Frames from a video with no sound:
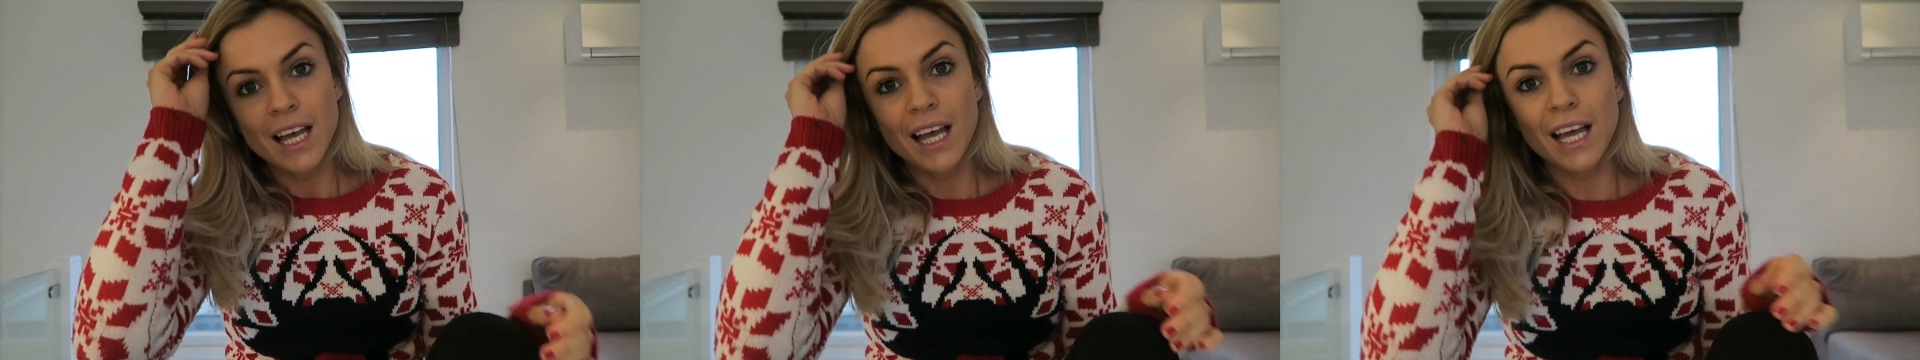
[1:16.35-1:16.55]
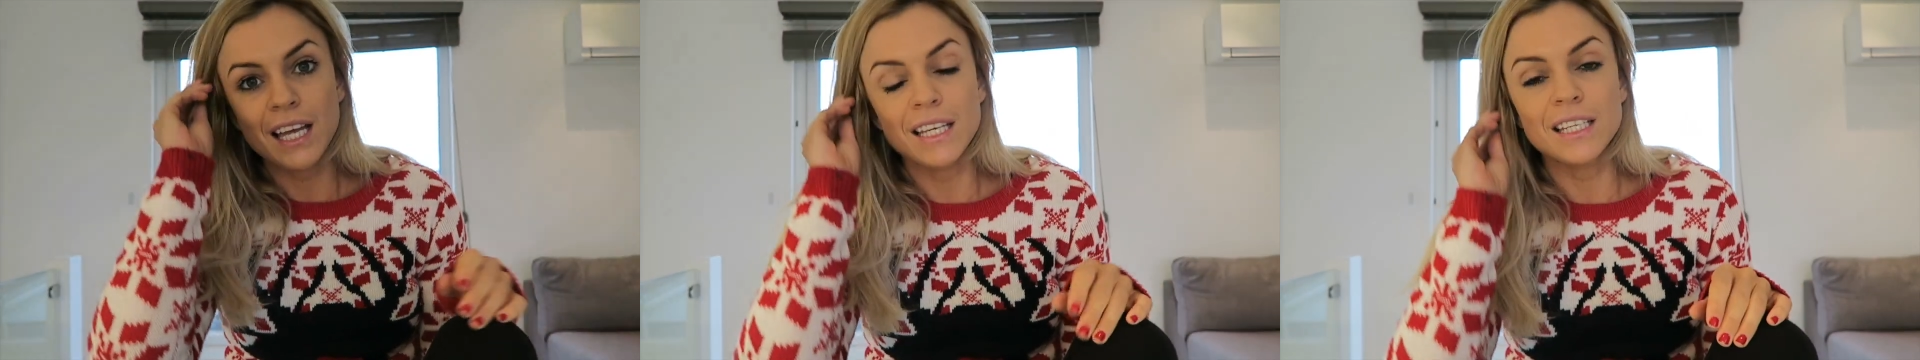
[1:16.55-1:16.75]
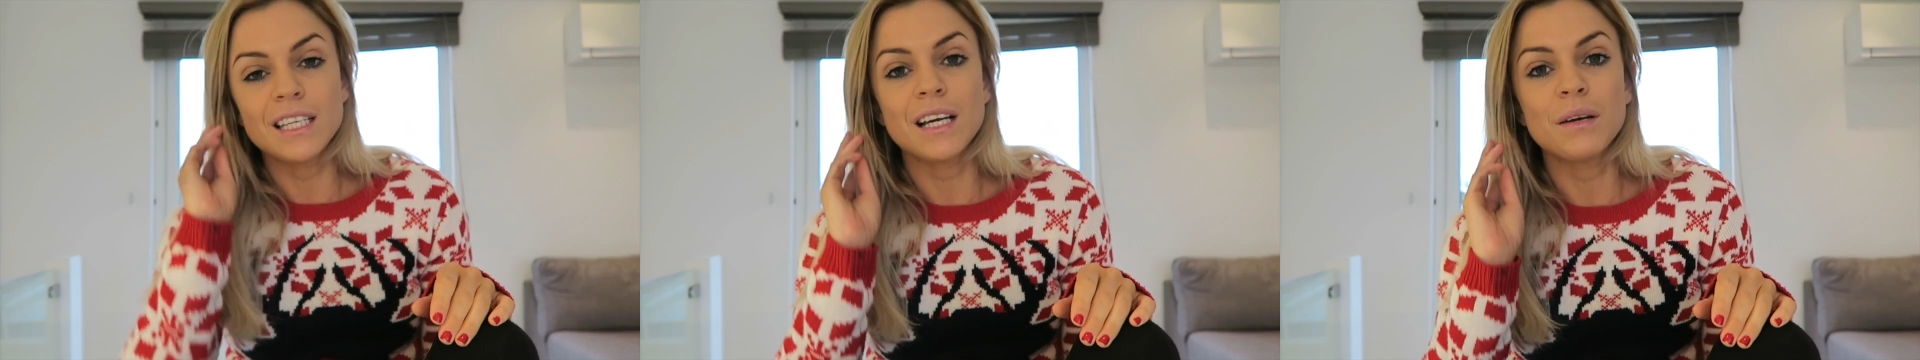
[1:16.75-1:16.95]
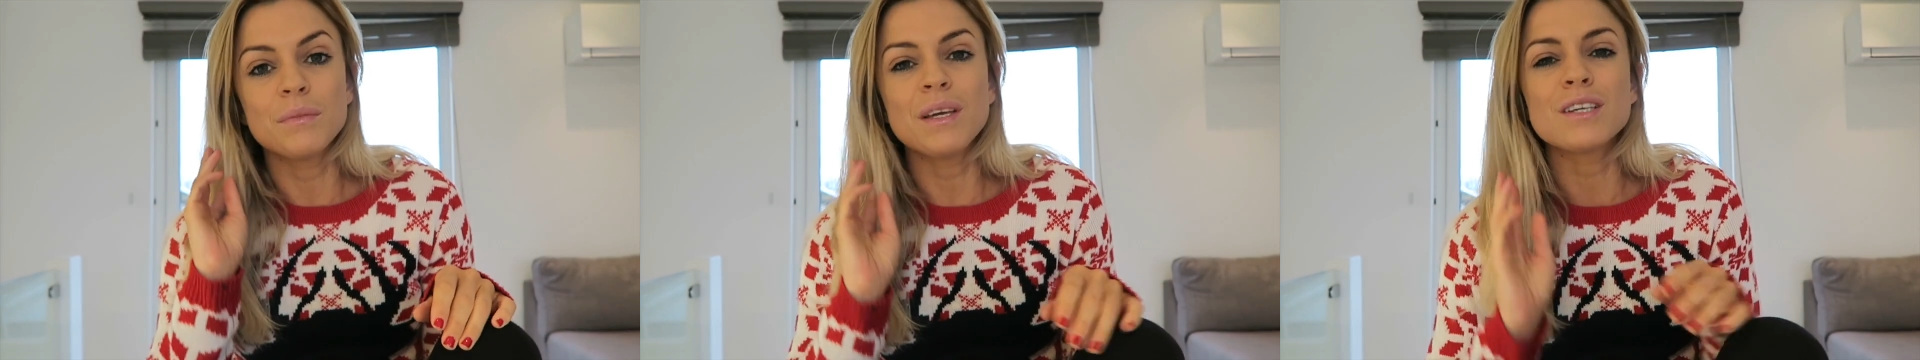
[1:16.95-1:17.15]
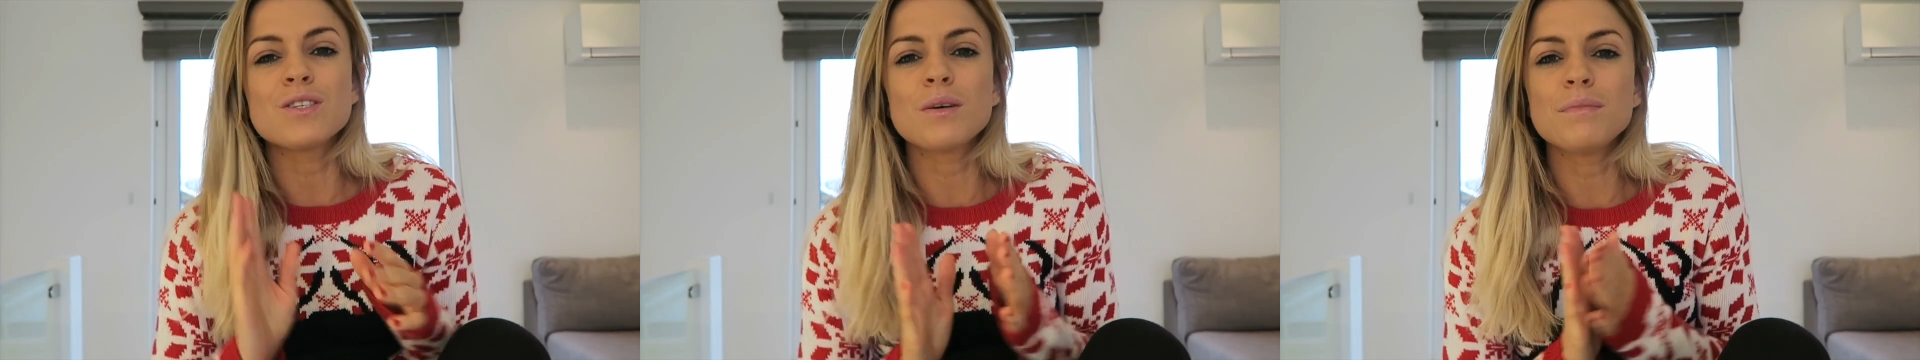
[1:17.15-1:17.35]
And
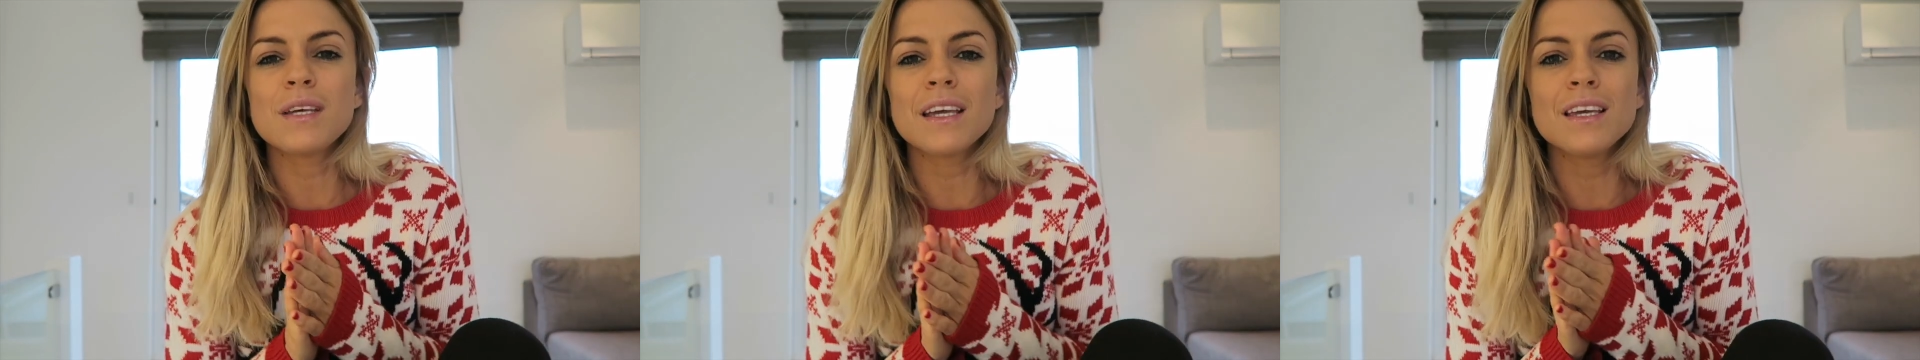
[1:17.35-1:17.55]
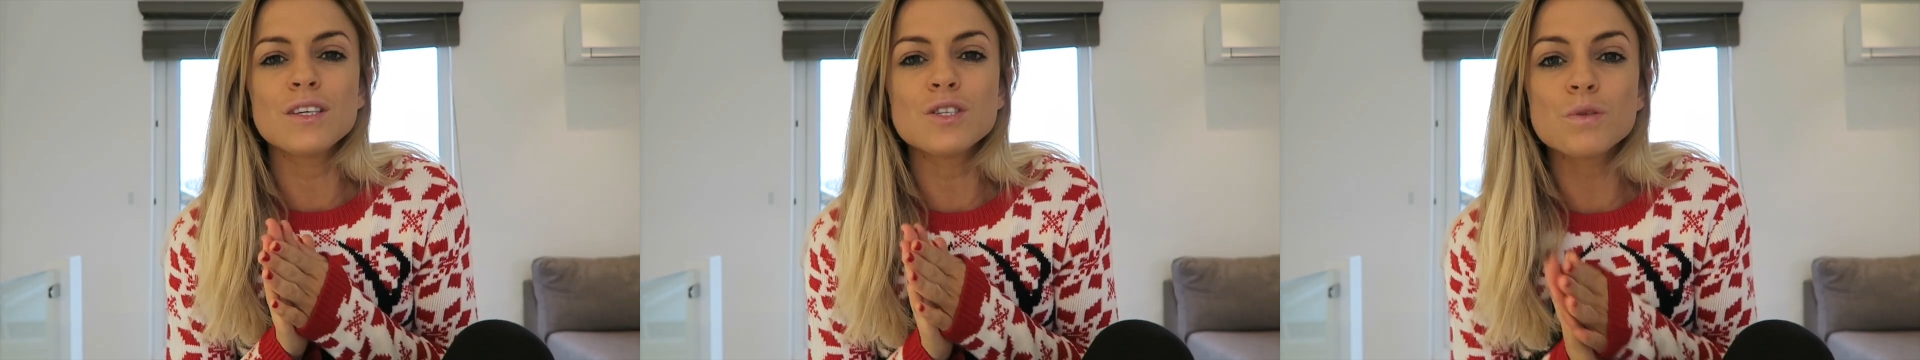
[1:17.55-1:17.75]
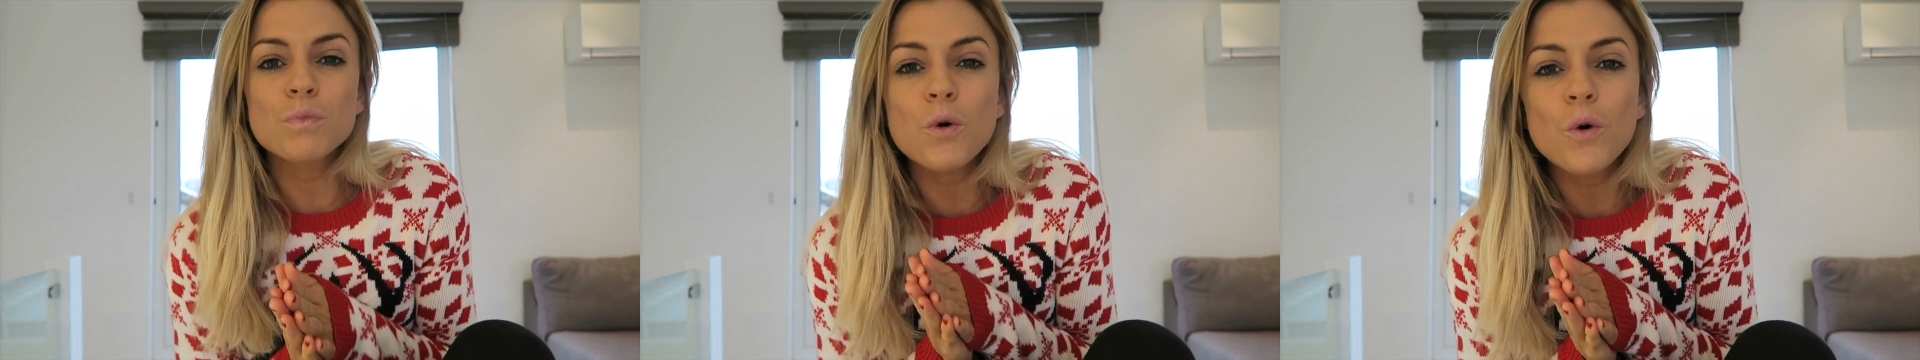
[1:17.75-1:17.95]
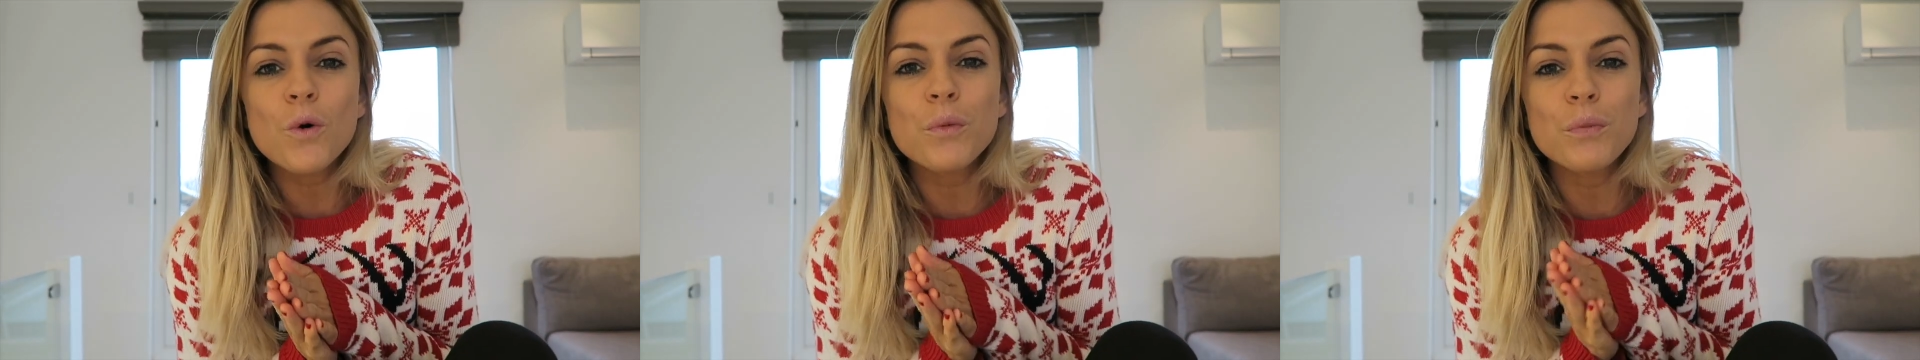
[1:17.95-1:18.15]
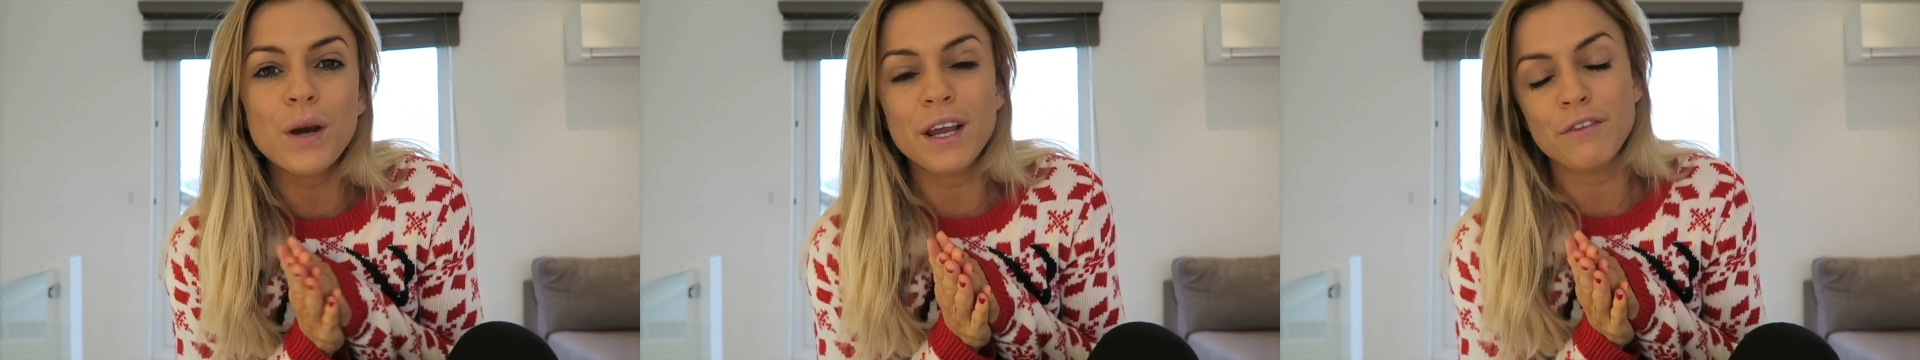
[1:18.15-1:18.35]
yeah, so I'm taking a
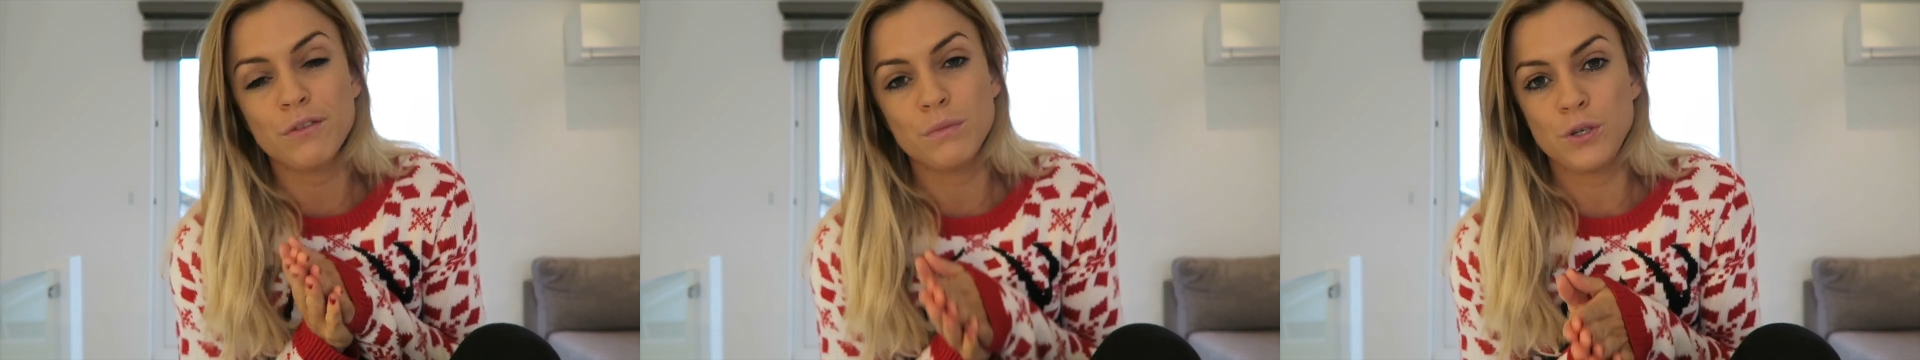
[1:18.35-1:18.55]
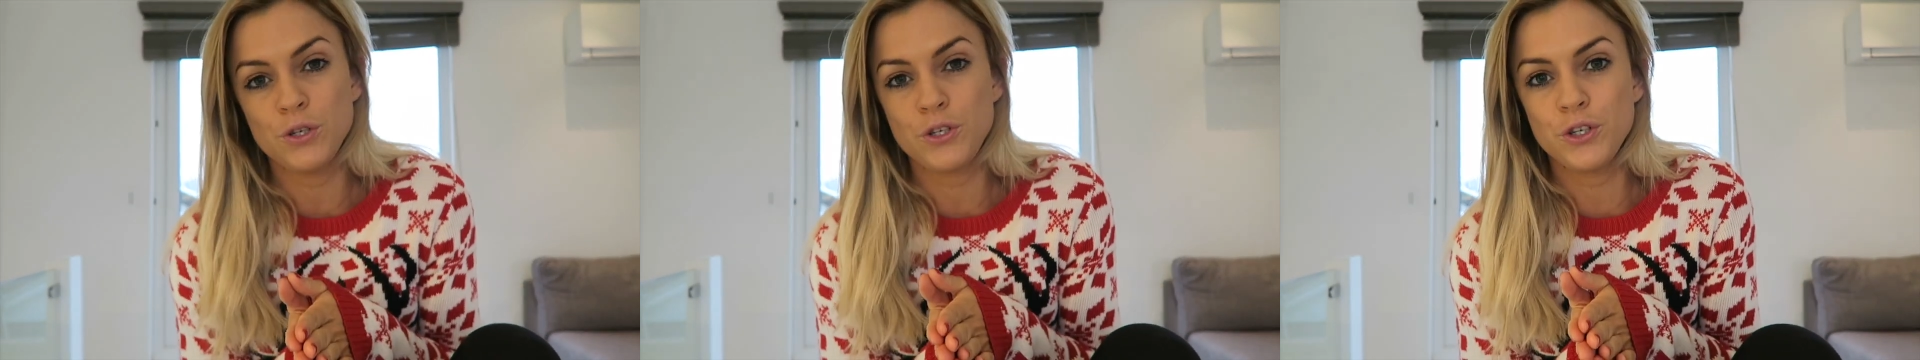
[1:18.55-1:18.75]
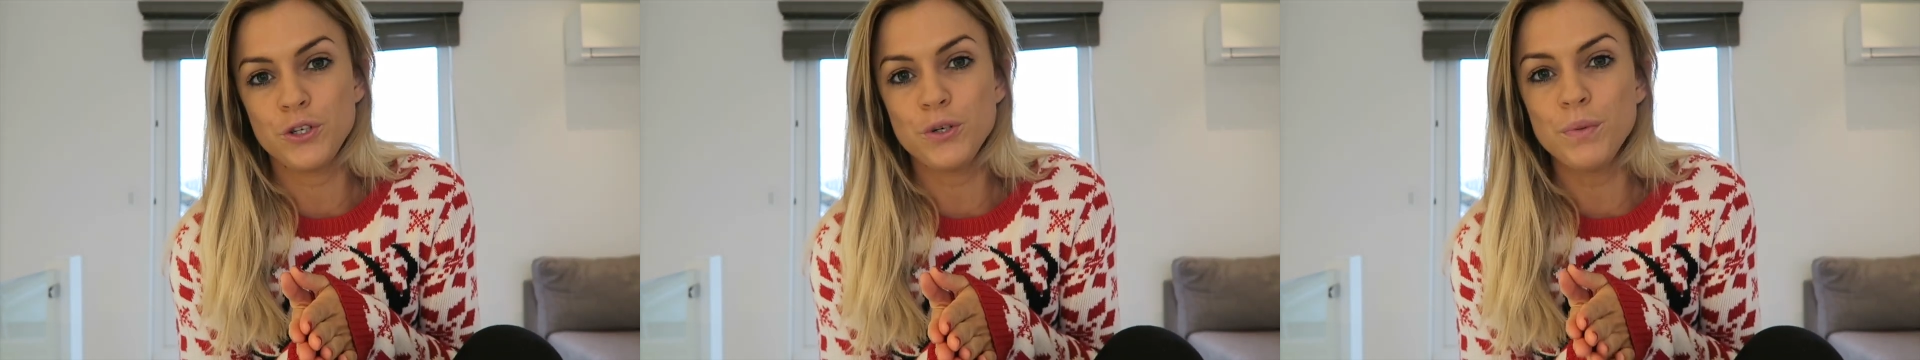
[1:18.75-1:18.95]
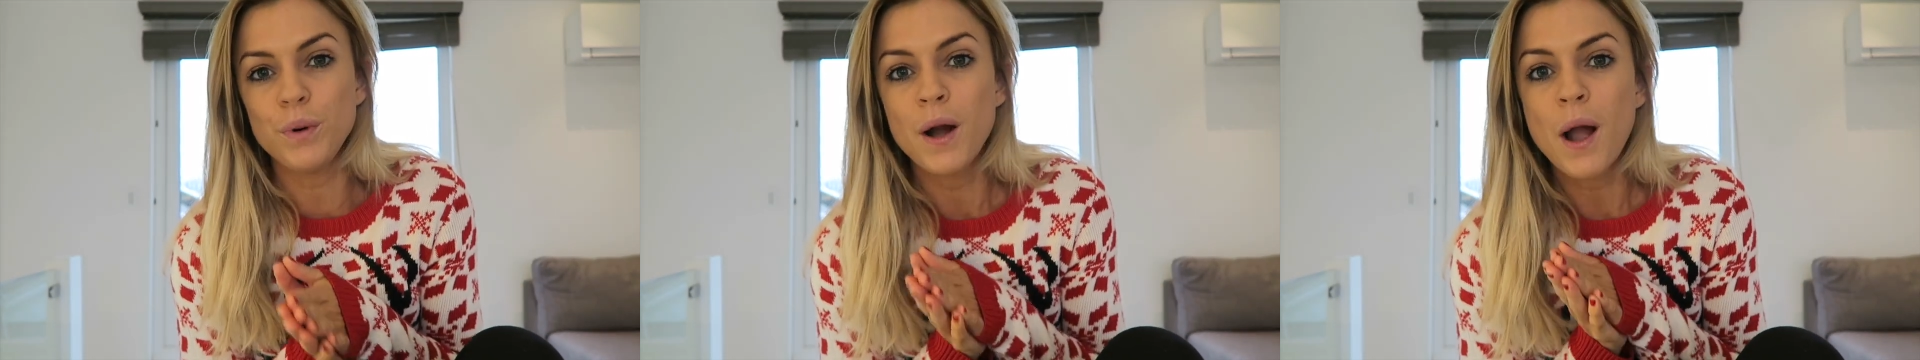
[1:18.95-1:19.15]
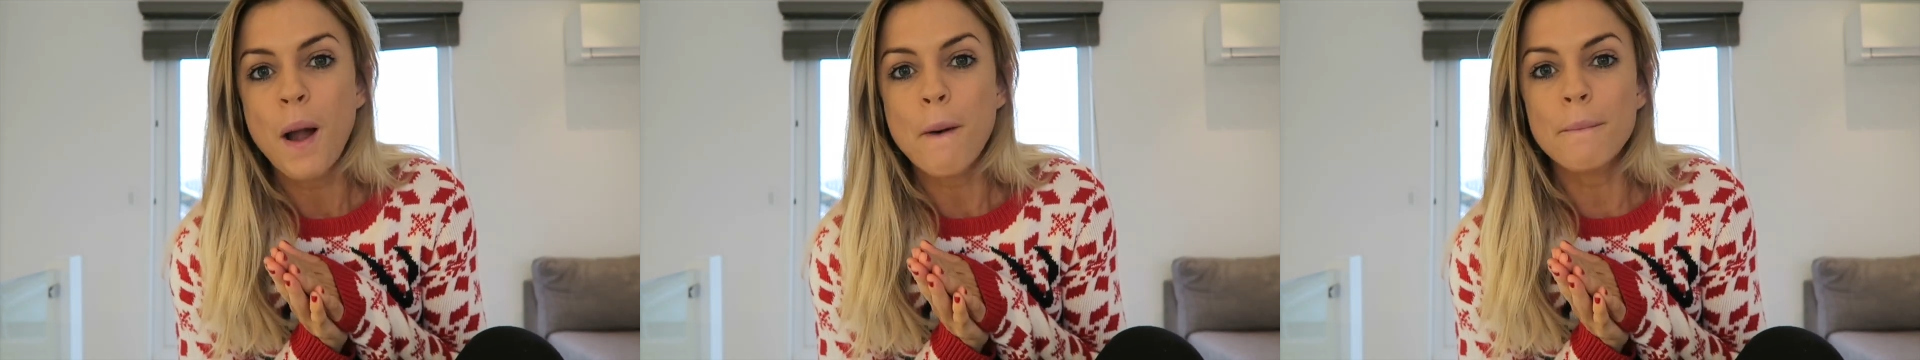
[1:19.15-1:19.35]
small break from YouTube,